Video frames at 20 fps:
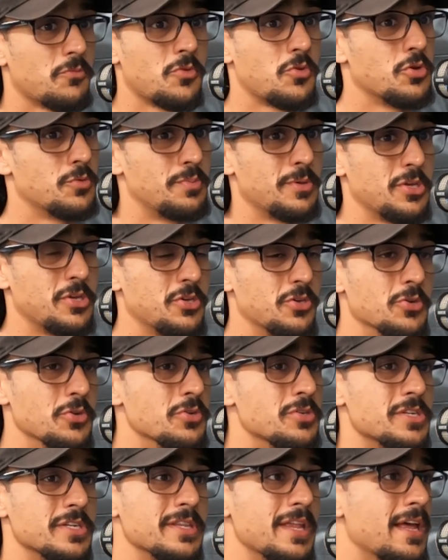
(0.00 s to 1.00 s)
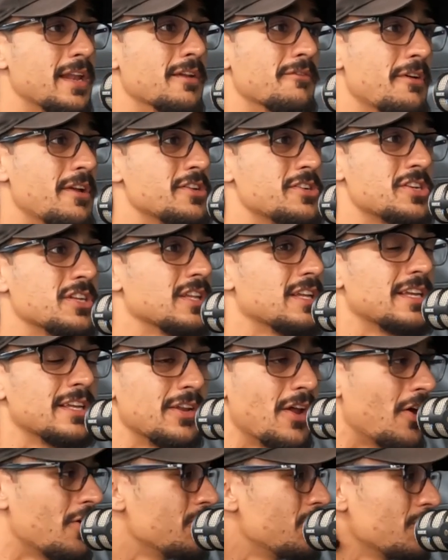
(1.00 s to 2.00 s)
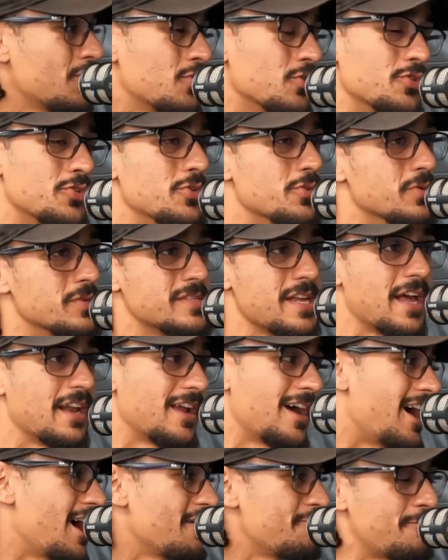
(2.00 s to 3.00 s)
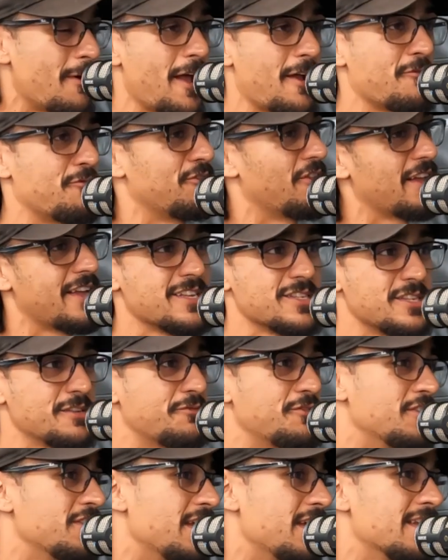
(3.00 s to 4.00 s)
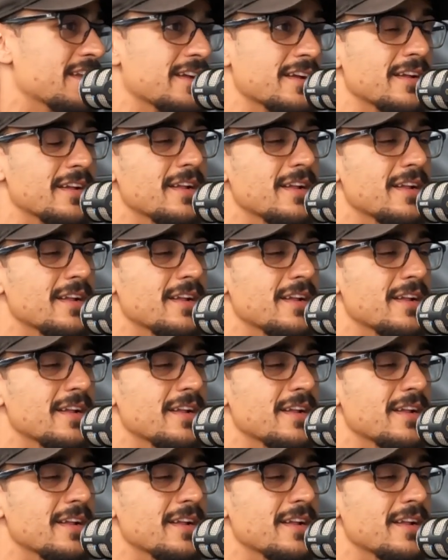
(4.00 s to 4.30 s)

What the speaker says: could be huge, and then eventually, you could use that halfback flex if you need to